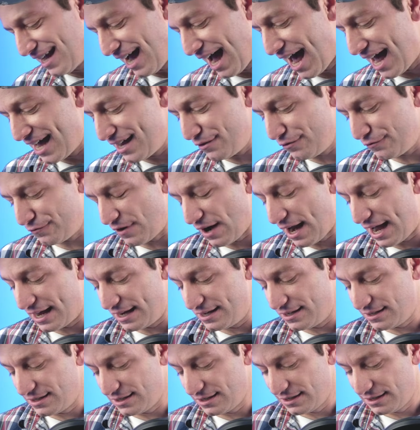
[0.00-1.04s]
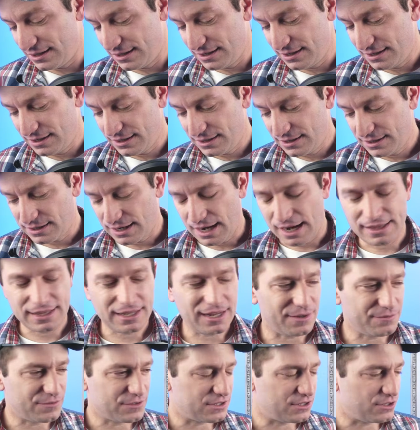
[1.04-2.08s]
I had a friend, I
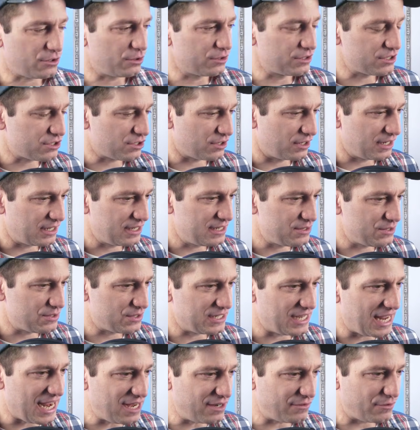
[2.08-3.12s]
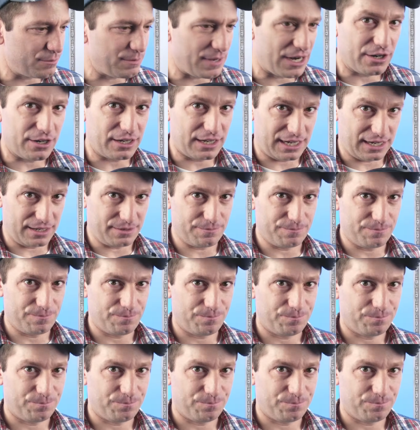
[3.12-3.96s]
think I've told a story. He's Native American.